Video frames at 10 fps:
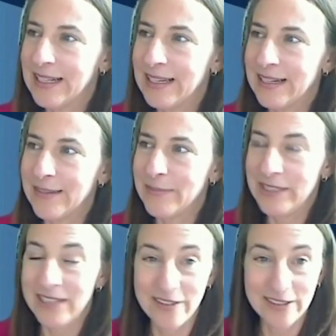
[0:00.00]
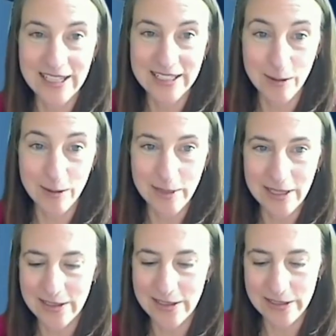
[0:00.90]
In the other case, they were
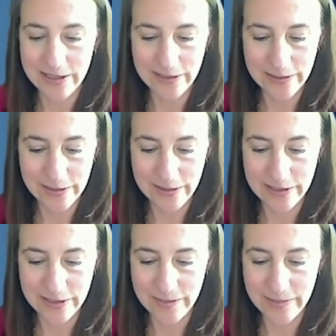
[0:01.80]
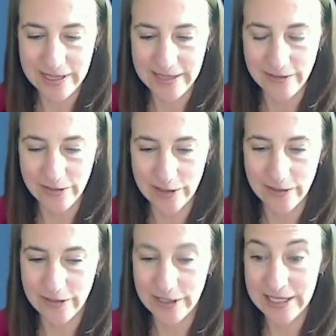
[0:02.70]
well known to the GP
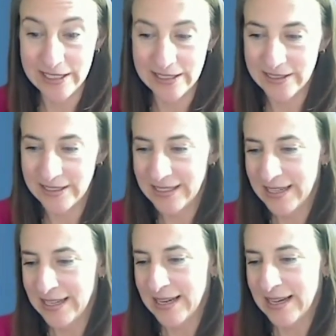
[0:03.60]
for years.